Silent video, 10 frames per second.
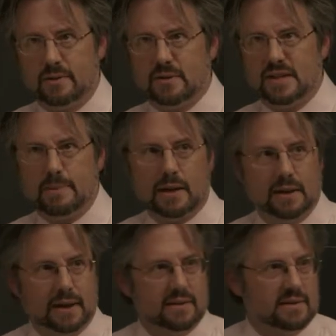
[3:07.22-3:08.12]

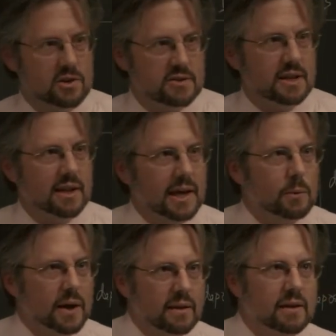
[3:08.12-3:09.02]
typically. It's, you're dealing
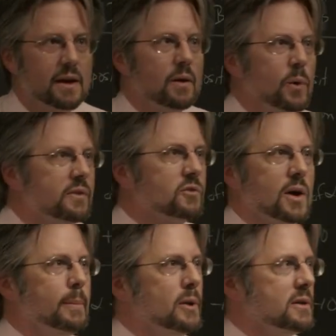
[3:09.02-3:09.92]
with, with
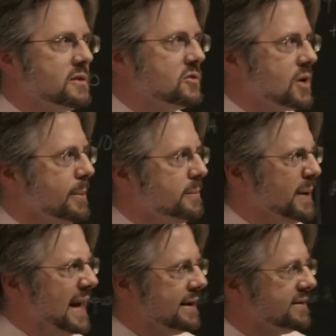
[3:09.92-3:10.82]
troubled, troubled
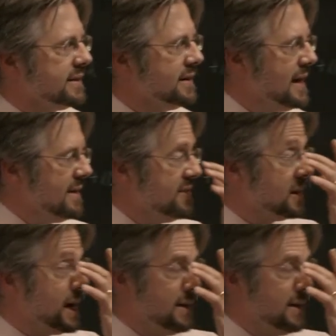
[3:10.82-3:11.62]
banks, and they're,